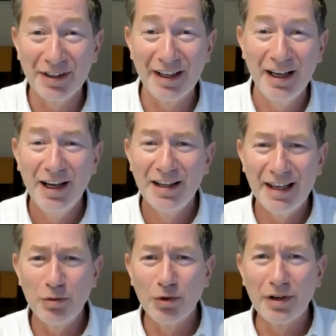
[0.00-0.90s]
And
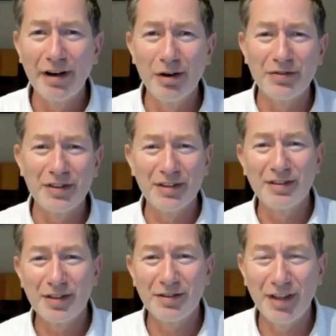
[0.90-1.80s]
they were all going off to
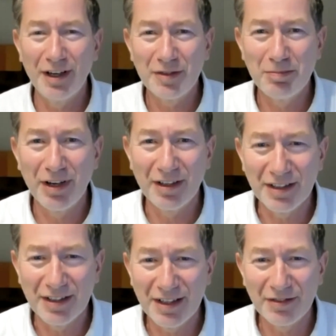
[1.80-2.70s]
sort of after
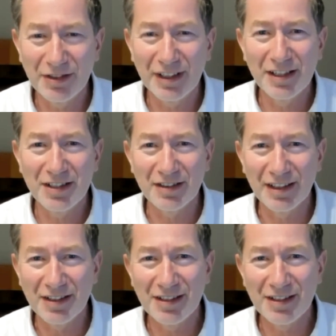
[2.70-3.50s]
parties, after gigs and things.